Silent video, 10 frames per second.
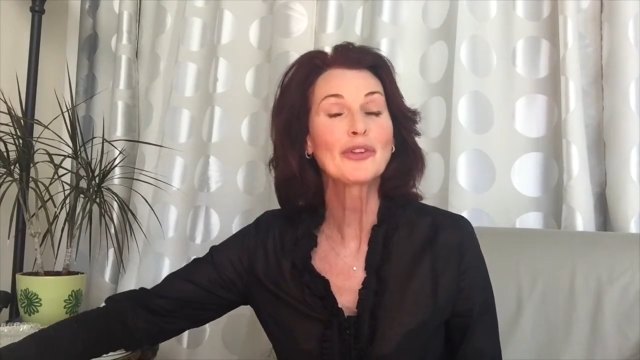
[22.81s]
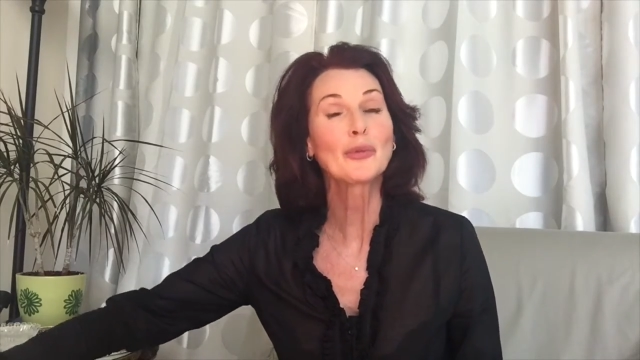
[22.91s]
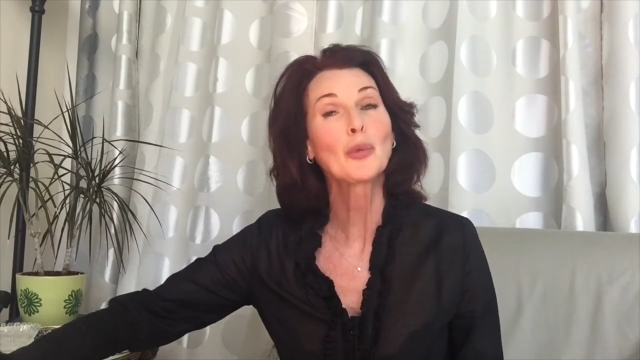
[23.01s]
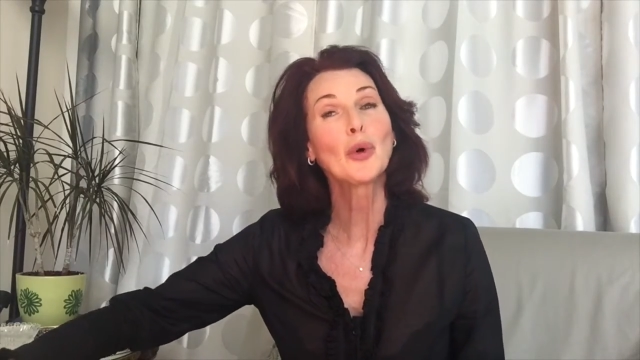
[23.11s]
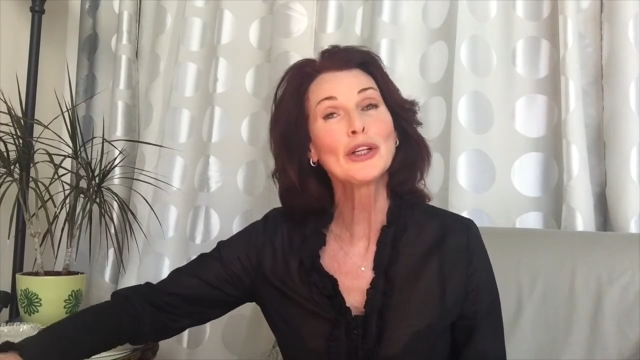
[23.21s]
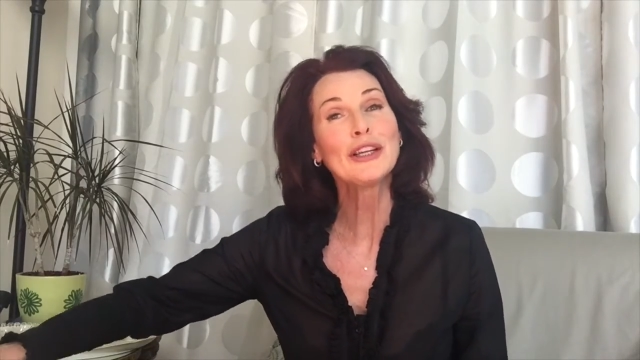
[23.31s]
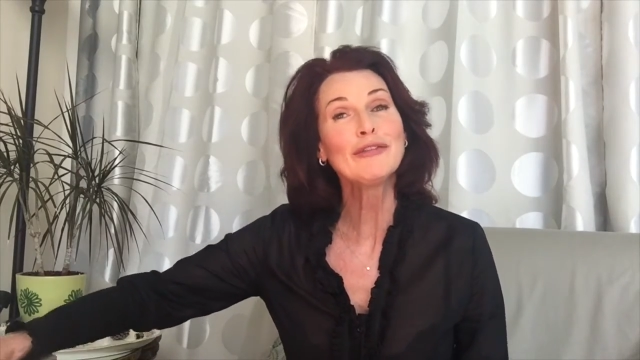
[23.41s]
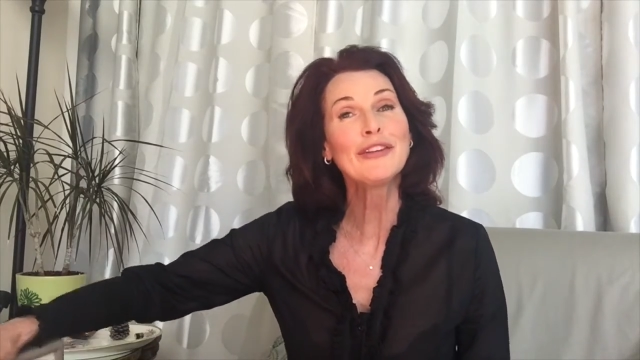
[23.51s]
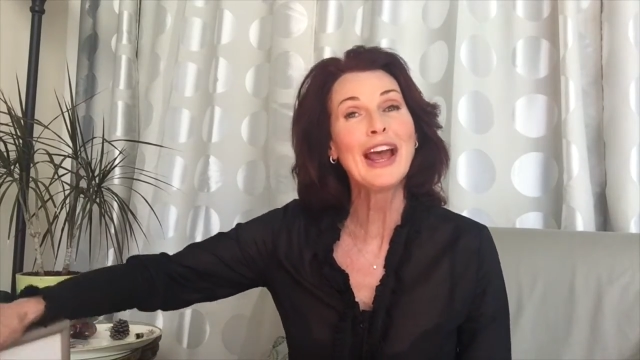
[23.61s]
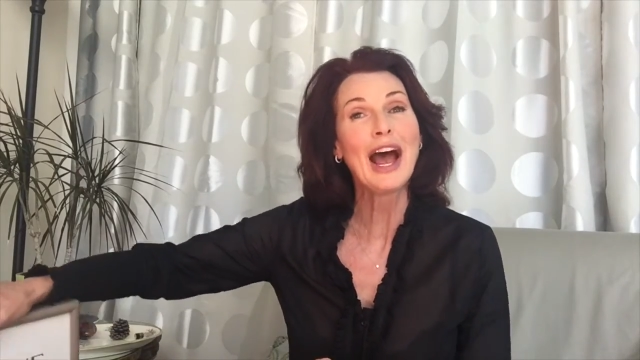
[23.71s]
working
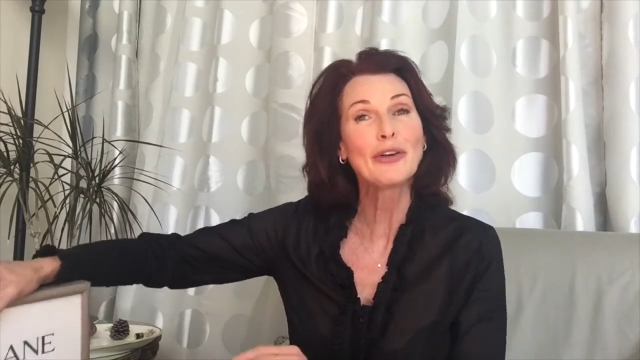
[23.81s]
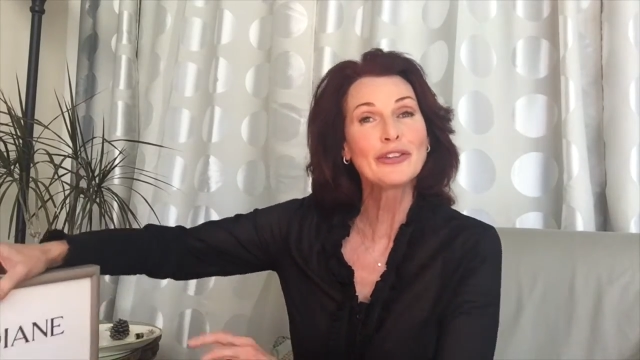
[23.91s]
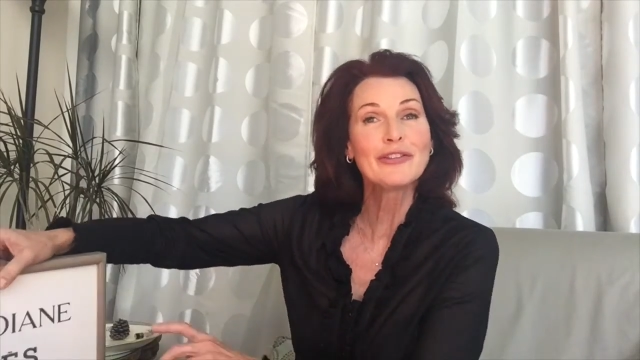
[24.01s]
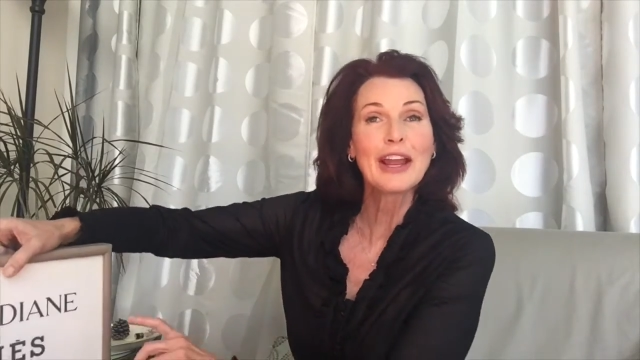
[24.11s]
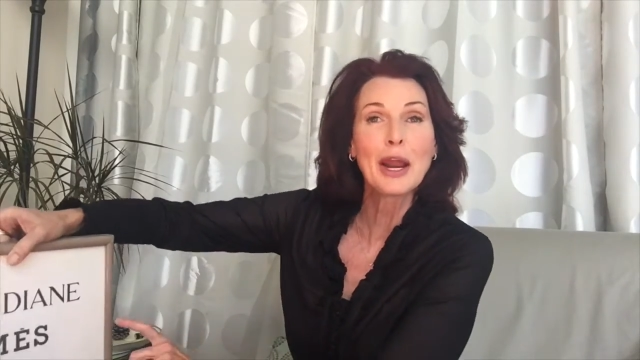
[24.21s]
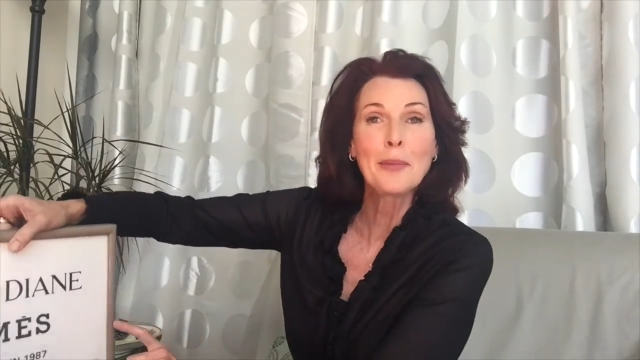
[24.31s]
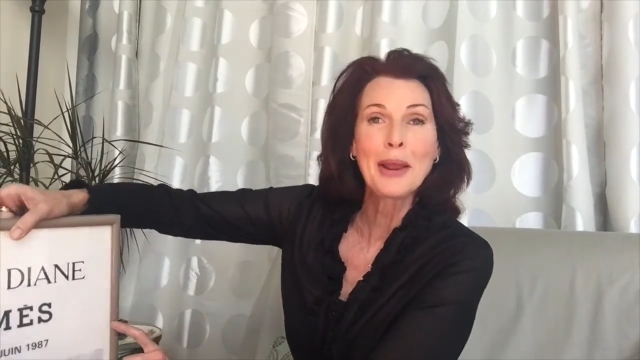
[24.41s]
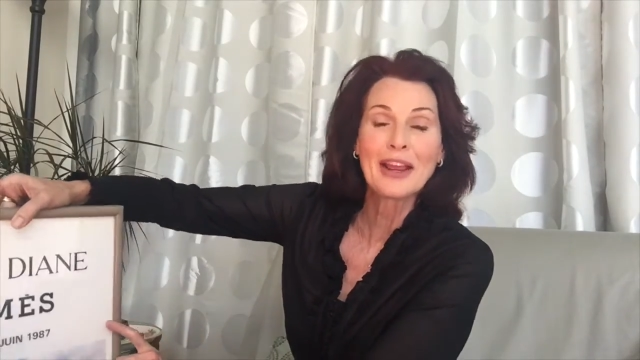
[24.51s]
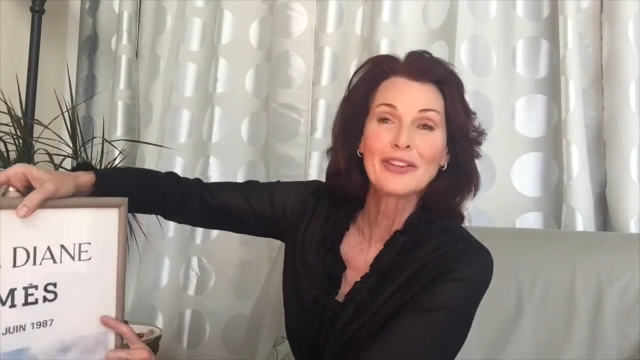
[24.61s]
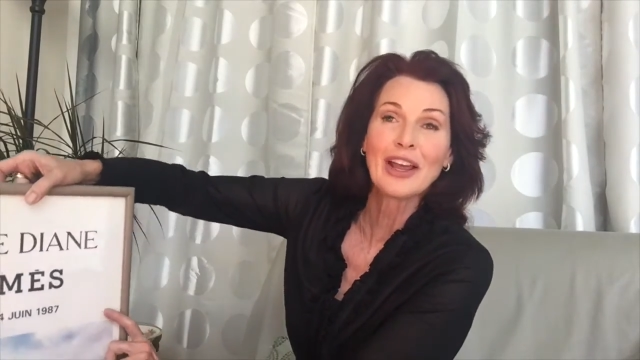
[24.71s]
for the House of
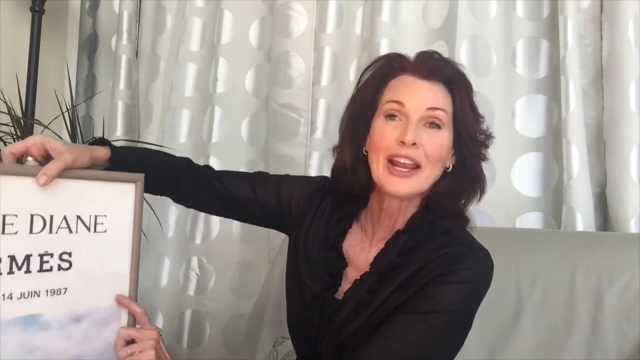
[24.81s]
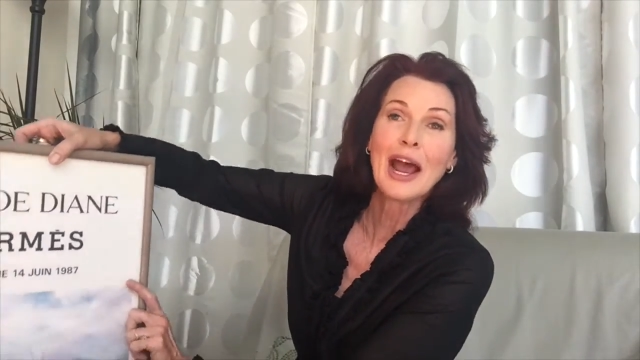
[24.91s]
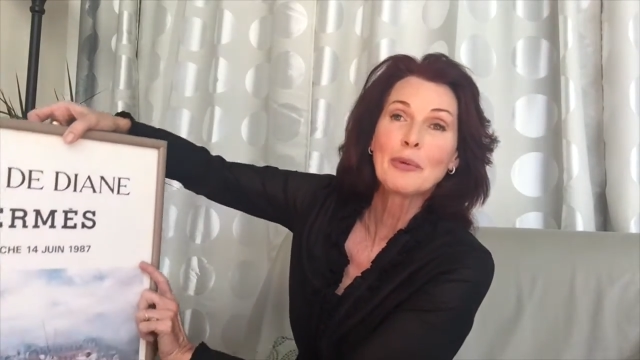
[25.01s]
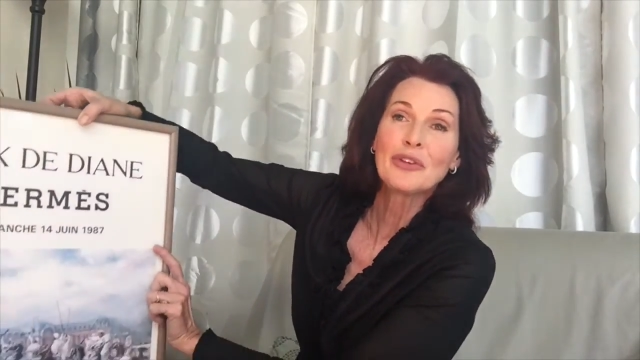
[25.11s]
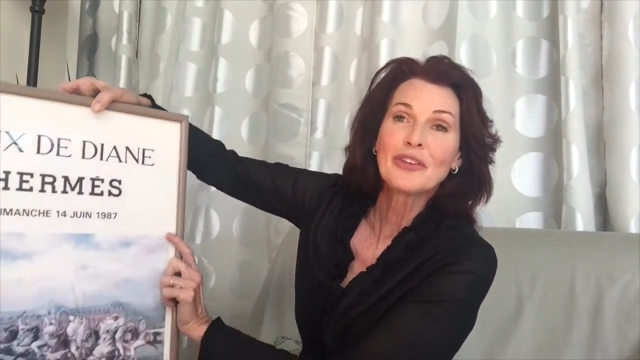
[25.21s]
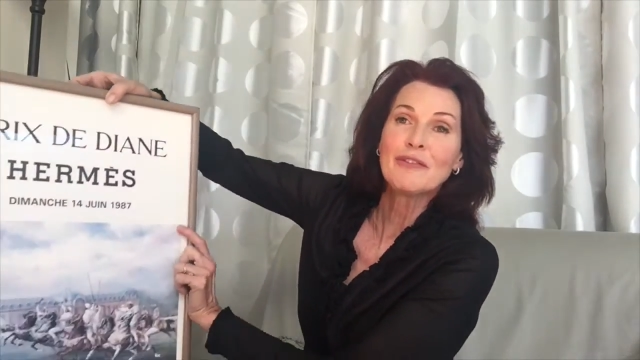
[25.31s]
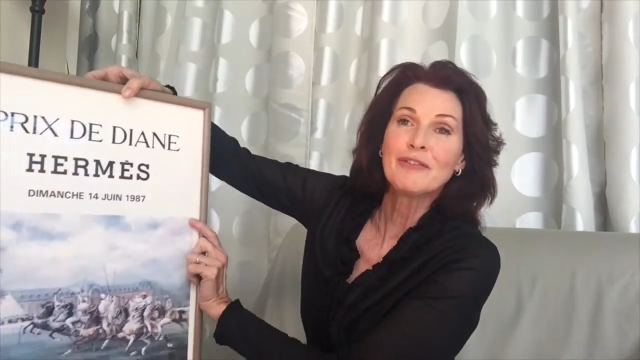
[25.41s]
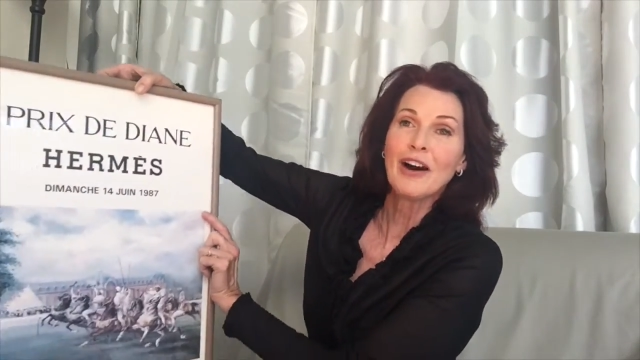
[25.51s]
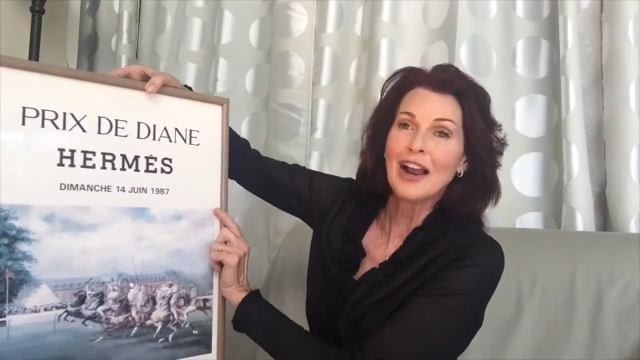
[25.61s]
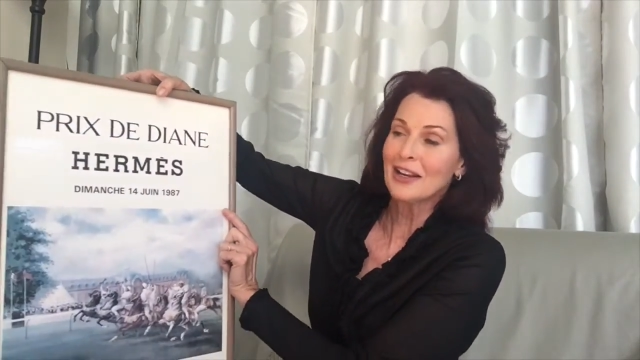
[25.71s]
Hermes, and I was
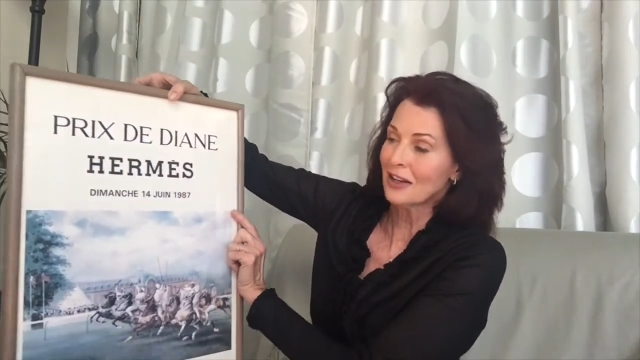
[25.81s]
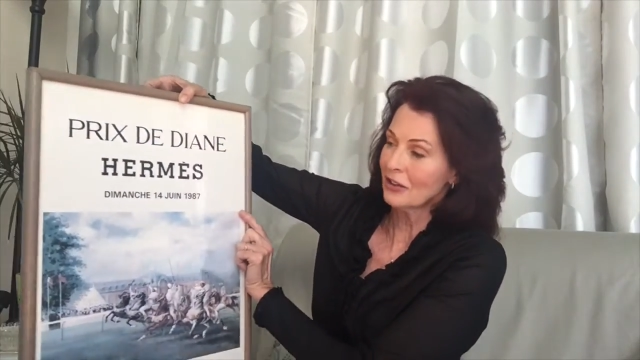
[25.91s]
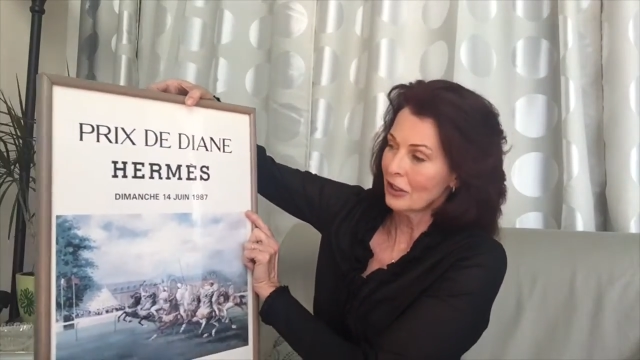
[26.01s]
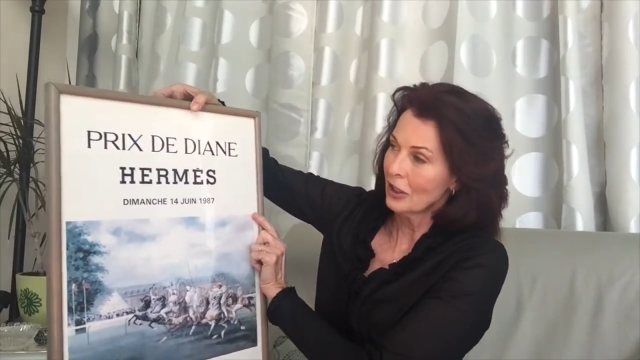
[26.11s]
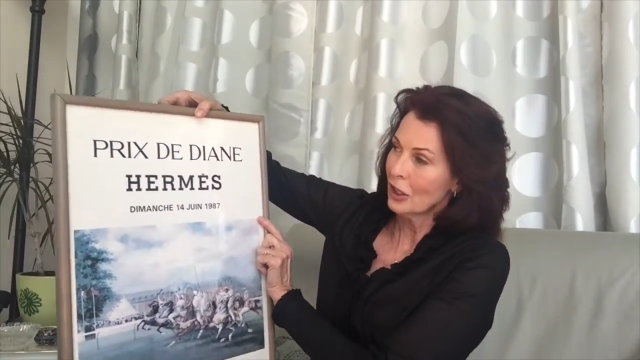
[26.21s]
invited